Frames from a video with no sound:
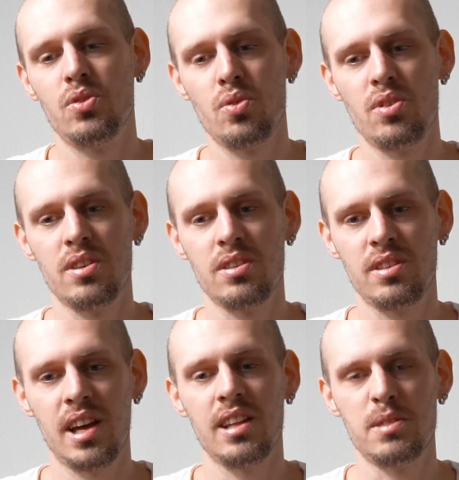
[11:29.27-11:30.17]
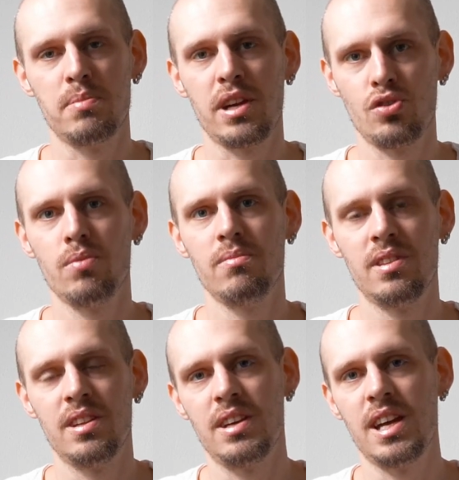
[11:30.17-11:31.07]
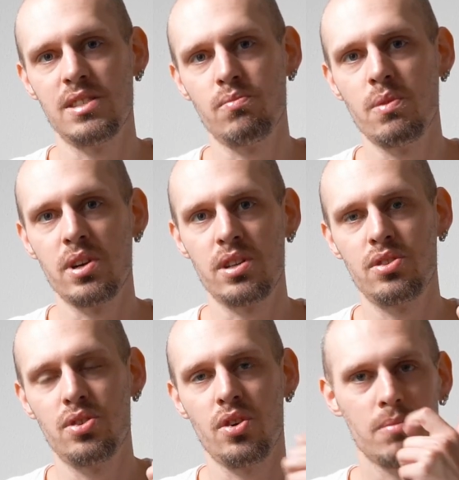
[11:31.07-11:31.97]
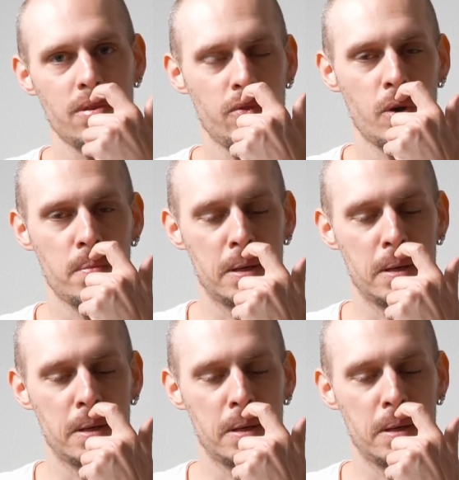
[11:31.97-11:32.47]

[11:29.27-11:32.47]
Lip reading: to the color spectrum, as we were talking before,